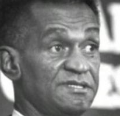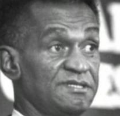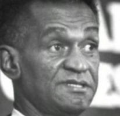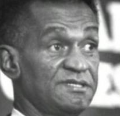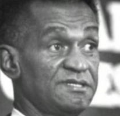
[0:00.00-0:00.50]

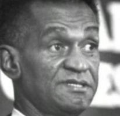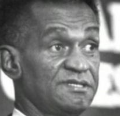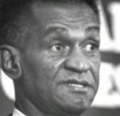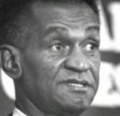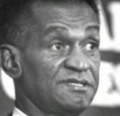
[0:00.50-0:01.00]

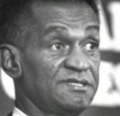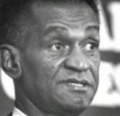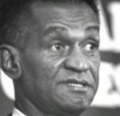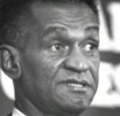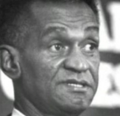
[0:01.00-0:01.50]

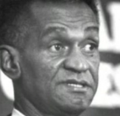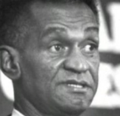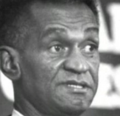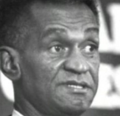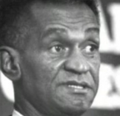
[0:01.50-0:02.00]

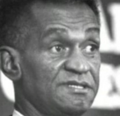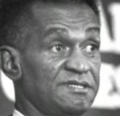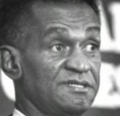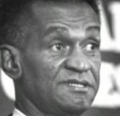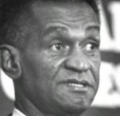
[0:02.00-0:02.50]

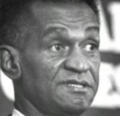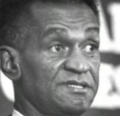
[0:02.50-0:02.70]
(silence)